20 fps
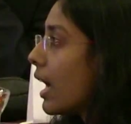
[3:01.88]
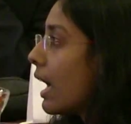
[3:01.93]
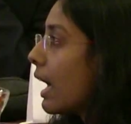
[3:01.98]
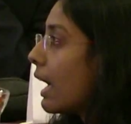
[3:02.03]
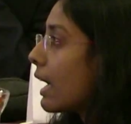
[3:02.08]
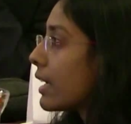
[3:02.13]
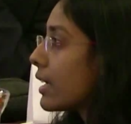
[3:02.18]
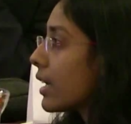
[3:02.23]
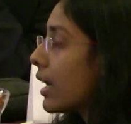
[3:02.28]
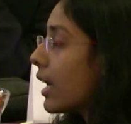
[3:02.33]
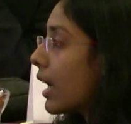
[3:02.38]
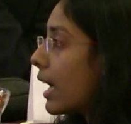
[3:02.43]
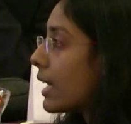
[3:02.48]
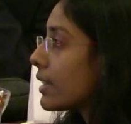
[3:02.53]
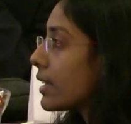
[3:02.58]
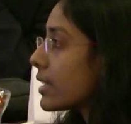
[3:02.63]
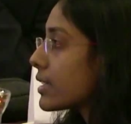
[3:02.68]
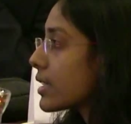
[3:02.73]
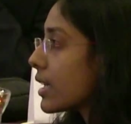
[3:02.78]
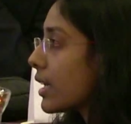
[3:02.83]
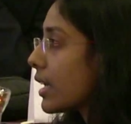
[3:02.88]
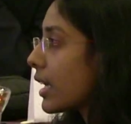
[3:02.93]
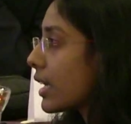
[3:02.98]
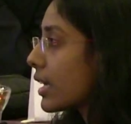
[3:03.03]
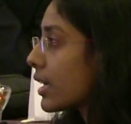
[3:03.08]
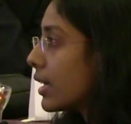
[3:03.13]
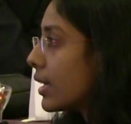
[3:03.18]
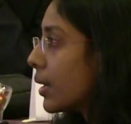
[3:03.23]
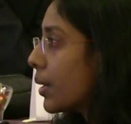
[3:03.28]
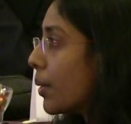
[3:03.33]
and there's a
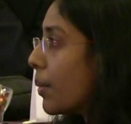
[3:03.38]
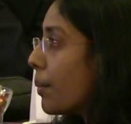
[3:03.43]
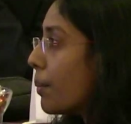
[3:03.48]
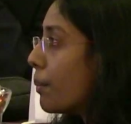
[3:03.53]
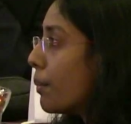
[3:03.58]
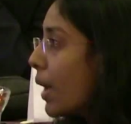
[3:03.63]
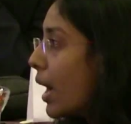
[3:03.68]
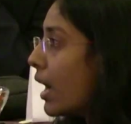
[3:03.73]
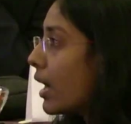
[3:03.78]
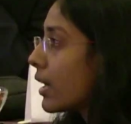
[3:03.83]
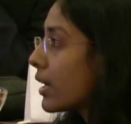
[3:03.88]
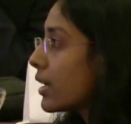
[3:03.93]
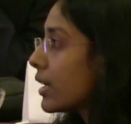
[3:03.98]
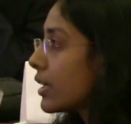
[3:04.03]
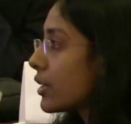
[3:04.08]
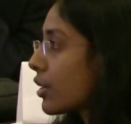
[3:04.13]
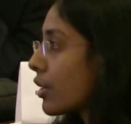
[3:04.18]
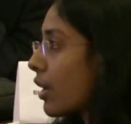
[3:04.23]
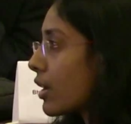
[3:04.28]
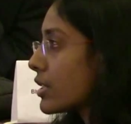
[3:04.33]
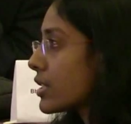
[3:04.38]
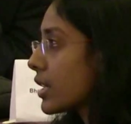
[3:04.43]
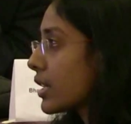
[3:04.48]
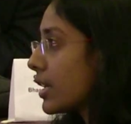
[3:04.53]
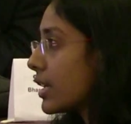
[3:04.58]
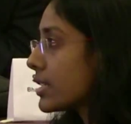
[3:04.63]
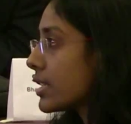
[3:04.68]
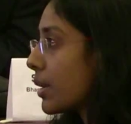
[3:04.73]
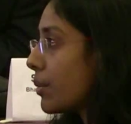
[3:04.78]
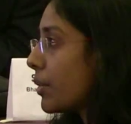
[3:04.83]
marked
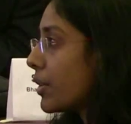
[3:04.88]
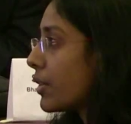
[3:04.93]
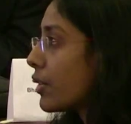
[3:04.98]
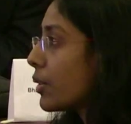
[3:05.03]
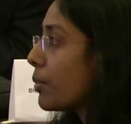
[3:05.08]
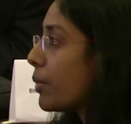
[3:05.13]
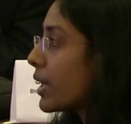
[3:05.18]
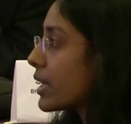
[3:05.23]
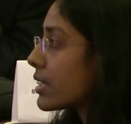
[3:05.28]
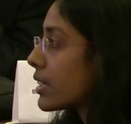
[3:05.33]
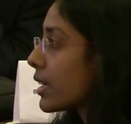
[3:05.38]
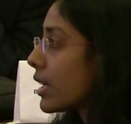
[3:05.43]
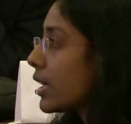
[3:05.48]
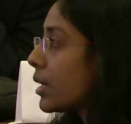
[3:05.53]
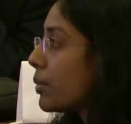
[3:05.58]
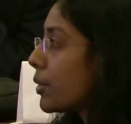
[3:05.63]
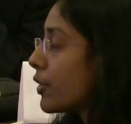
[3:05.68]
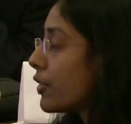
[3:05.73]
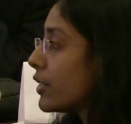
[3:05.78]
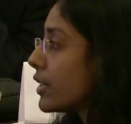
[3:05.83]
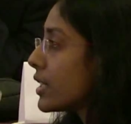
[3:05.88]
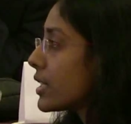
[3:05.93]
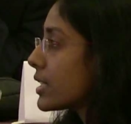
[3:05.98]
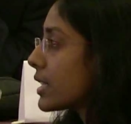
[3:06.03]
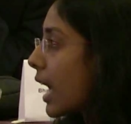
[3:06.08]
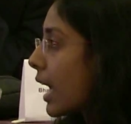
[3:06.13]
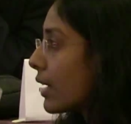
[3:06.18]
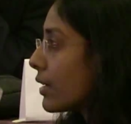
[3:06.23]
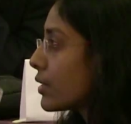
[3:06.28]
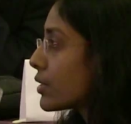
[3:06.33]
lithological asymmetry basically between the
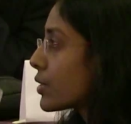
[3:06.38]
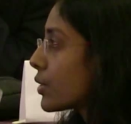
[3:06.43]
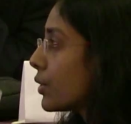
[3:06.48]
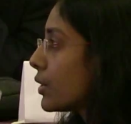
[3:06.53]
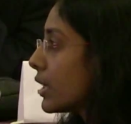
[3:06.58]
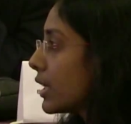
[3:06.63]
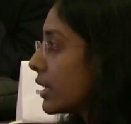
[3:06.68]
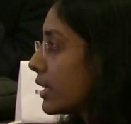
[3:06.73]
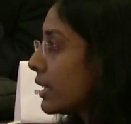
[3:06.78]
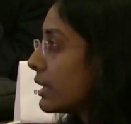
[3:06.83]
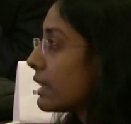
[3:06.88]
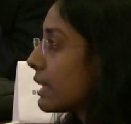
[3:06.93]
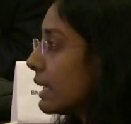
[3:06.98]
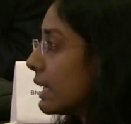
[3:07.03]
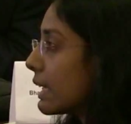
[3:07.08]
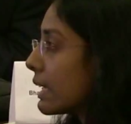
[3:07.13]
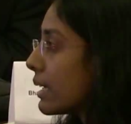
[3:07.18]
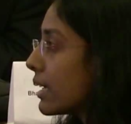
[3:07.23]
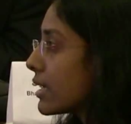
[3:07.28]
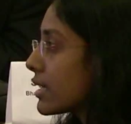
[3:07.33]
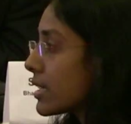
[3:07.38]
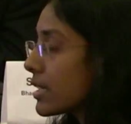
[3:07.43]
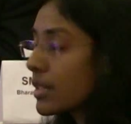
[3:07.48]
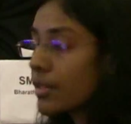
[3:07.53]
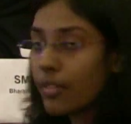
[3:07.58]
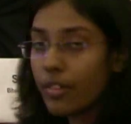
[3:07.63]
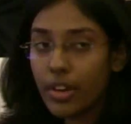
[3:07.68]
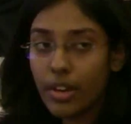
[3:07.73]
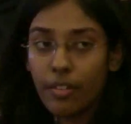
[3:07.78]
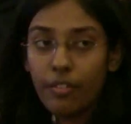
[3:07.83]
sandstone. The thickness
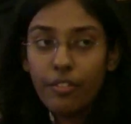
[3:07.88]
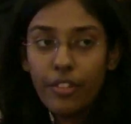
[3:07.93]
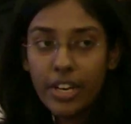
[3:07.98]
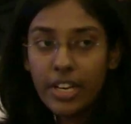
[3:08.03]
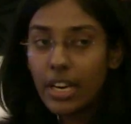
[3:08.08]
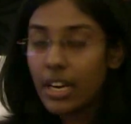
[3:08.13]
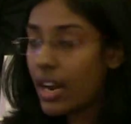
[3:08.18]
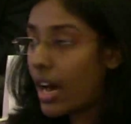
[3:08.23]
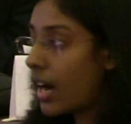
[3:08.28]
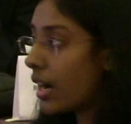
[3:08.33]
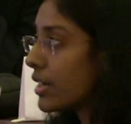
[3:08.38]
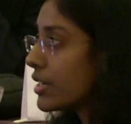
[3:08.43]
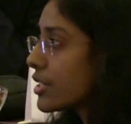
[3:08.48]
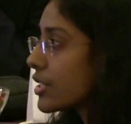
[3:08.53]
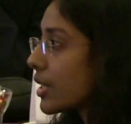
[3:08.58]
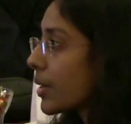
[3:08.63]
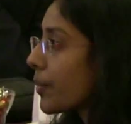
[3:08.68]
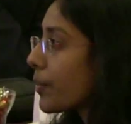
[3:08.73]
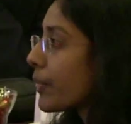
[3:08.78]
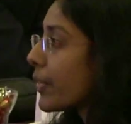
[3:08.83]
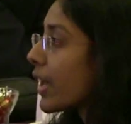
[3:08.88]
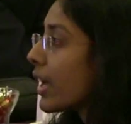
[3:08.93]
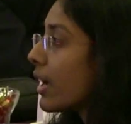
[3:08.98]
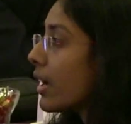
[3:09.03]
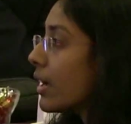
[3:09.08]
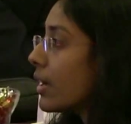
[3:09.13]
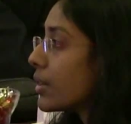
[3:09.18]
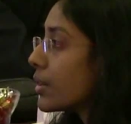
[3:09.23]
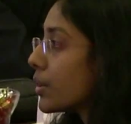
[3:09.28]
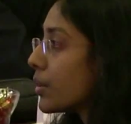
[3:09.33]
is very large.
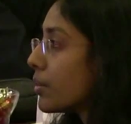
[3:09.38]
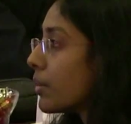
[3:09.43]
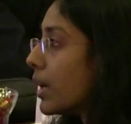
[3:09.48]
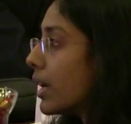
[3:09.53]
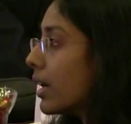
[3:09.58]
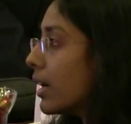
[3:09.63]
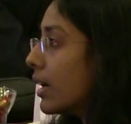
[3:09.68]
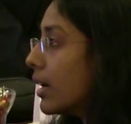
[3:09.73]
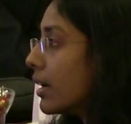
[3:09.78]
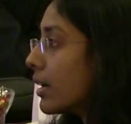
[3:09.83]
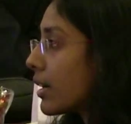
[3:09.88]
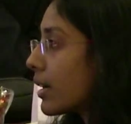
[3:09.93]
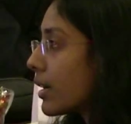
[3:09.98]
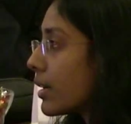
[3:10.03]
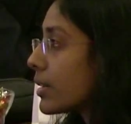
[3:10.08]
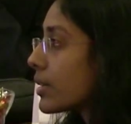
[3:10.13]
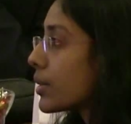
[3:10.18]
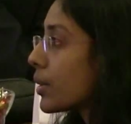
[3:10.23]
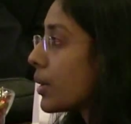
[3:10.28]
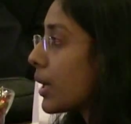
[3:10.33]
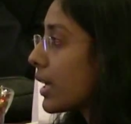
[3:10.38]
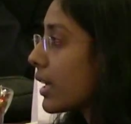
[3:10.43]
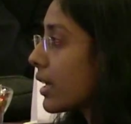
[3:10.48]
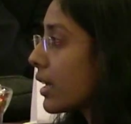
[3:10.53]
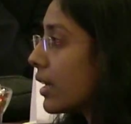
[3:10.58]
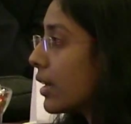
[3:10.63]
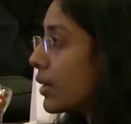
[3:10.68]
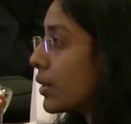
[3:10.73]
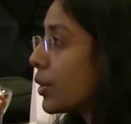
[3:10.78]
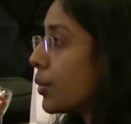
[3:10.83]
So
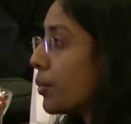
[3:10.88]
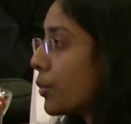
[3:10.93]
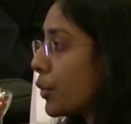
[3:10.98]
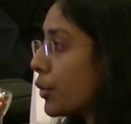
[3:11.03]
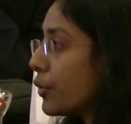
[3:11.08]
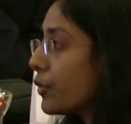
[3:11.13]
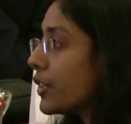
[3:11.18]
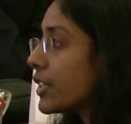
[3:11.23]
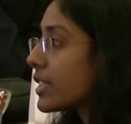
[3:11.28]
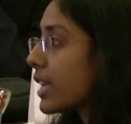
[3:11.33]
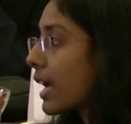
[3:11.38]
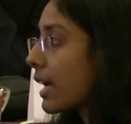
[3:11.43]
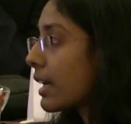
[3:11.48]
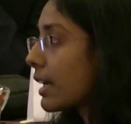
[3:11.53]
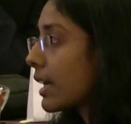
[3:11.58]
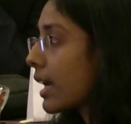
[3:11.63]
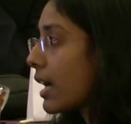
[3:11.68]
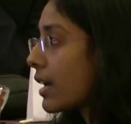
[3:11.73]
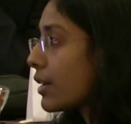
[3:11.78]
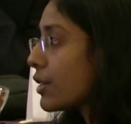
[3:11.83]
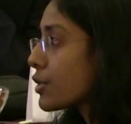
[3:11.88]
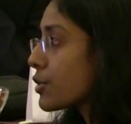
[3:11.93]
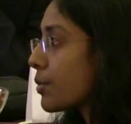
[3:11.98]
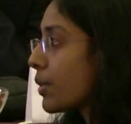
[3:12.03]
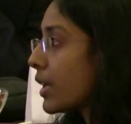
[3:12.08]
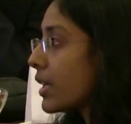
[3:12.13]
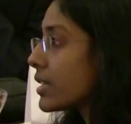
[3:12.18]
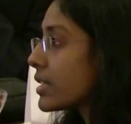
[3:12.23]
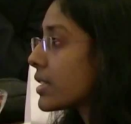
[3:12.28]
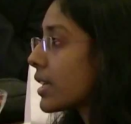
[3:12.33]
to prove the cyclic
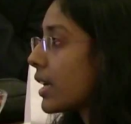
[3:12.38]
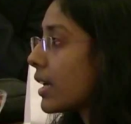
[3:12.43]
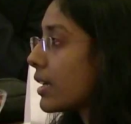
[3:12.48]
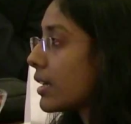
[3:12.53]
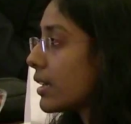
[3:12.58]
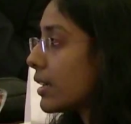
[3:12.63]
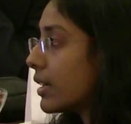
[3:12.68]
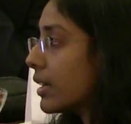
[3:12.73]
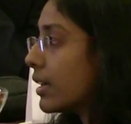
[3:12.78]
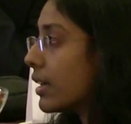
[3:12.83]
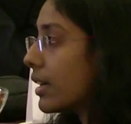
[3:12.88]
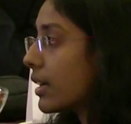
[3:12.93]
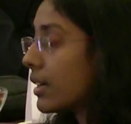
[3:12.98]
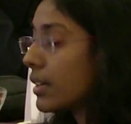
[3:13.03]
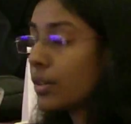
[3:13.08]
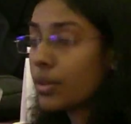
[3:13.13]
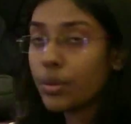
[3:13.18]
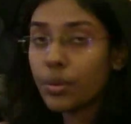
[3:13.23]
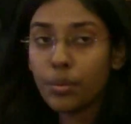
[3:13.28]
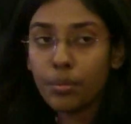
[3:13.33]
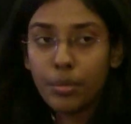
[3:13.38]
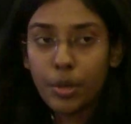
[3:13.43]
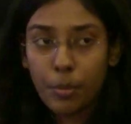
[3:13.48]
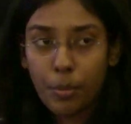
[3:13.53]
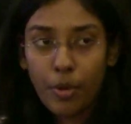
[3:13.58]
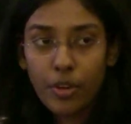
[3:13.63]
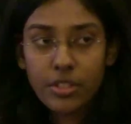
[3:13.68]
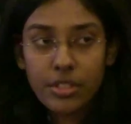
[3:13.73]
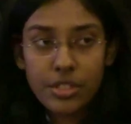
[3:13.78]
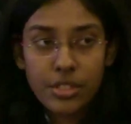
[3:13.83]
arrangements and to
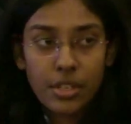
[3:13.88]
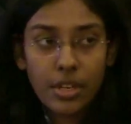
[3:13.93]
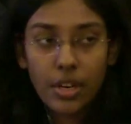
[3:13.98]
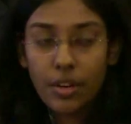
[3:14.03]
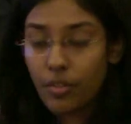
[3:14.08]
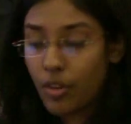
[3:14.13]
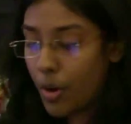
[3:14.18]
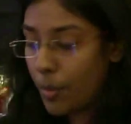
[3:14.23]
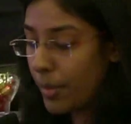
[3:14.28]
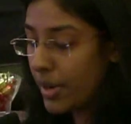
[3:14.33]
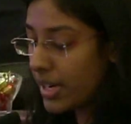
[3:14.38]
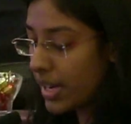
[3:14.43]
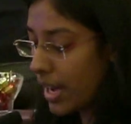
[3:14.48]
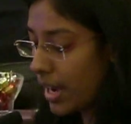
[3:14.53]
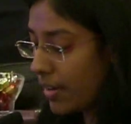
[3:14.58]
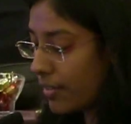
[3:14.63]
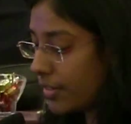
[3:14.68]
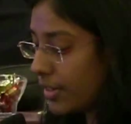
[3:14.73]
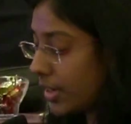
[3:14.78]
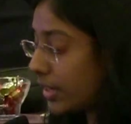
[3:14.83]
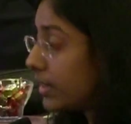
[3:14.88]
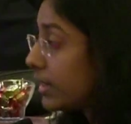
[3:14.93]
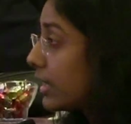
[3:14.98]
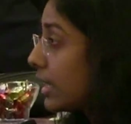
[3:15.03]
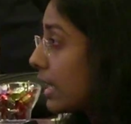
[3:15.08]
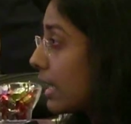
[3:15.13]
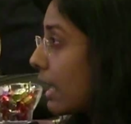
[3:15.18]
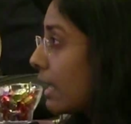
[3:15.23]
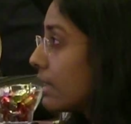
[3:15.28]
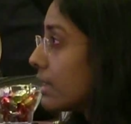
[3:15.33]
depositional environment, I have done
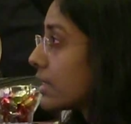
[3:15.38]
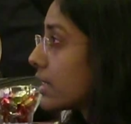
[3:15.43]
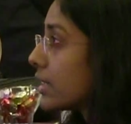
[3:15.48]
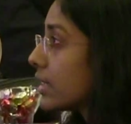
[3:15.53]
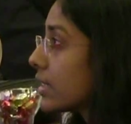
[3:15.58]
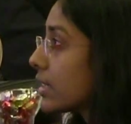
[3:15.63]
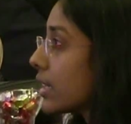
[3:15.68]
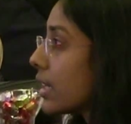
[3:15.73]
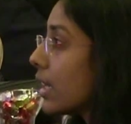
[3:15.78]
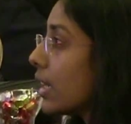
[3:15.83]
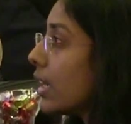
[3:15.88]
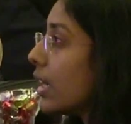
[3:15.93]
the analysis.